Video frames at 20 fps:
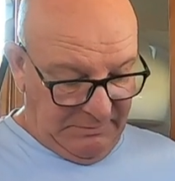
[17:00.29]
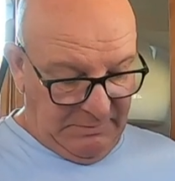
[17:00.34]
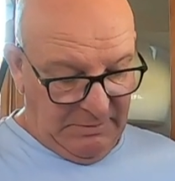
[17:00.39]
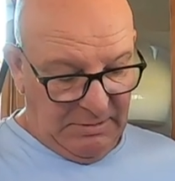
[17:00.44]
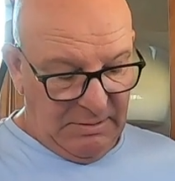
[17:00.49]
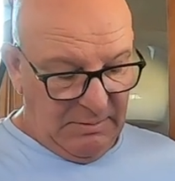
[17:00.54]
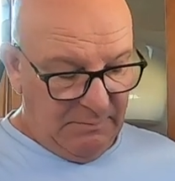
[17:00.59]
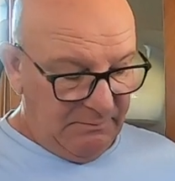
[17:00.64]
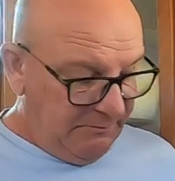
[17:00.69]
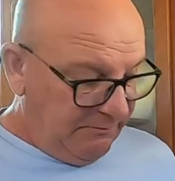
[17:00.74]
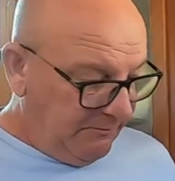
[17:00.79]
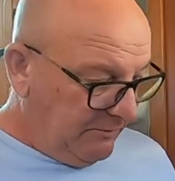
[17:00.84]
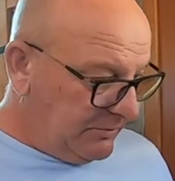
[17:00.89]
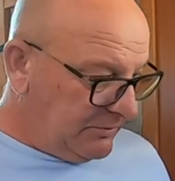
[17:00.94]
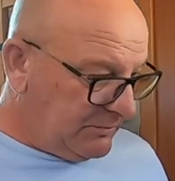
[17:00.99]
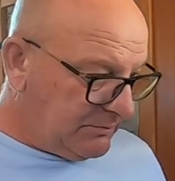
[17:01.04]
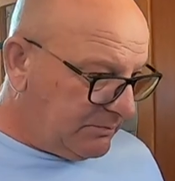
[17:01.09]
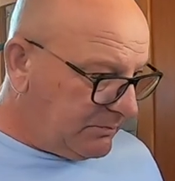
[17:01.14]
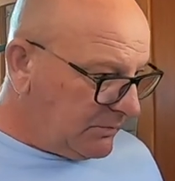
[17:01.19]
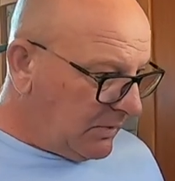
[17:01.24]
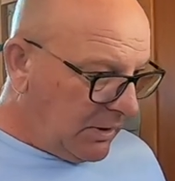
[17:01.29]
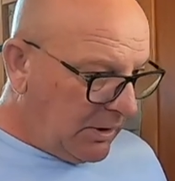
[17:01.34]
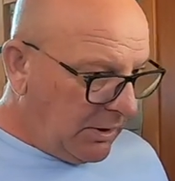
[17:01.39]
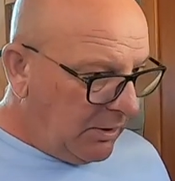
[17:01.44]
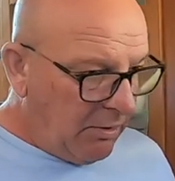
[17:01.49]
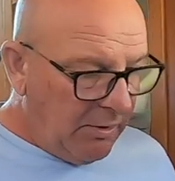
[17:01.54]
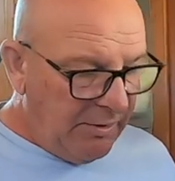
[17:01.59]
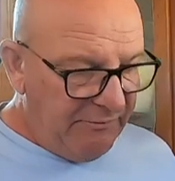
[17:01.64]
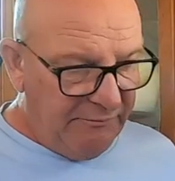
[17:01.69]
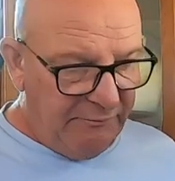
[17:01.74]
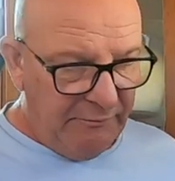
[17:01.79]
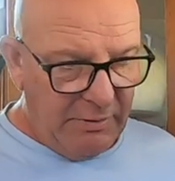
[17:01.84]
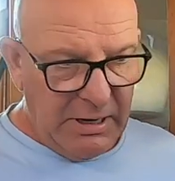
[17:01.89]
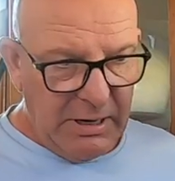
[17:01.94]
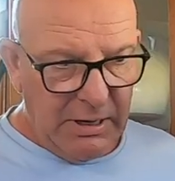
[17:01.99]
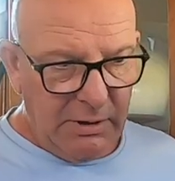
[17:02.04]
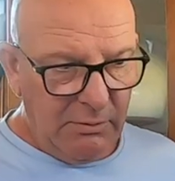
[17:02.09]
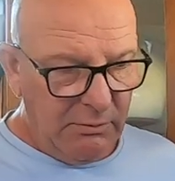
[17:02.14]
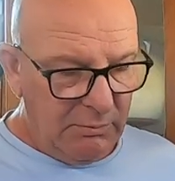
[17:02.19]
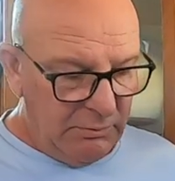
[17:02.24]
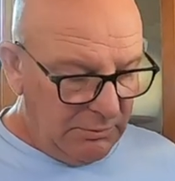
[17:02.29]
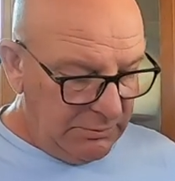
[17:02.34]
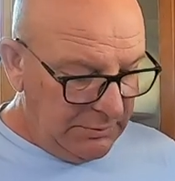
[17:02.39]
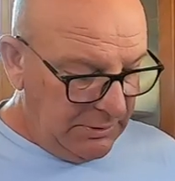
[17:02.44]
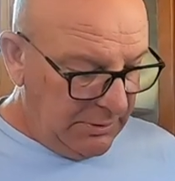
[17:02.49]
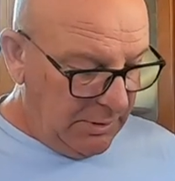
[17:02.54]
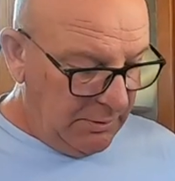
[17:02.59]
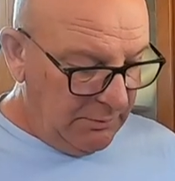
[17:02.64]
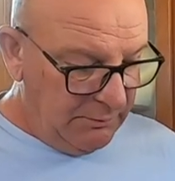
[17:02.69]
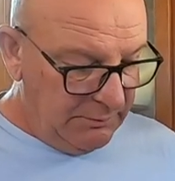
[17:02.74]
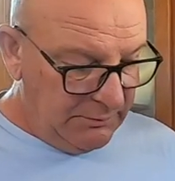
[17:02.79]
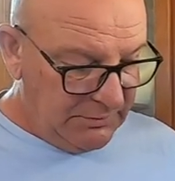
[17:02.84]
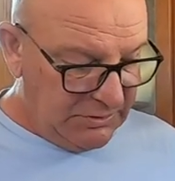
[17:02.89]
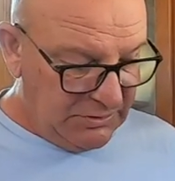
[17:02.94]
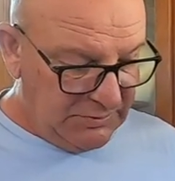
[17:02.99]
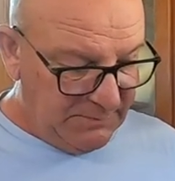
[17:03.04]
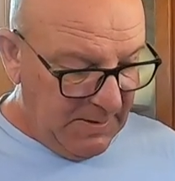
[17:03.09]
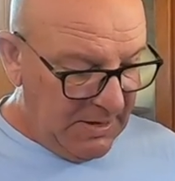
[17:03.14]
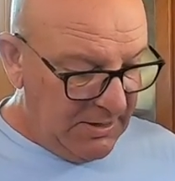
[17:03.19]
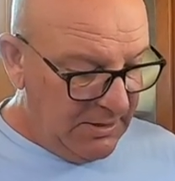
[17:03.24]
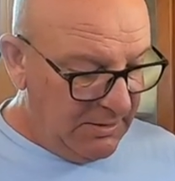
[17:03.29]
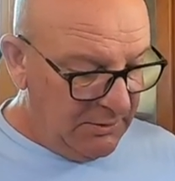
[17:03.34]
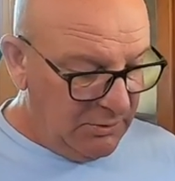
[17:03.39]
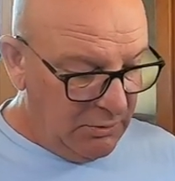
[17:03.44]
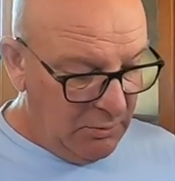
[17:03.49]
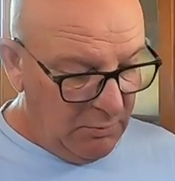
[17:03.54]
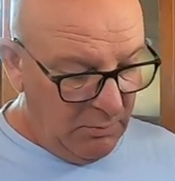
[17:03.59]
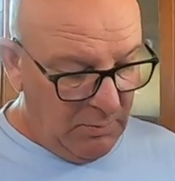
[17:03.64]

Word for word: um, for like a life ring or you know suspending your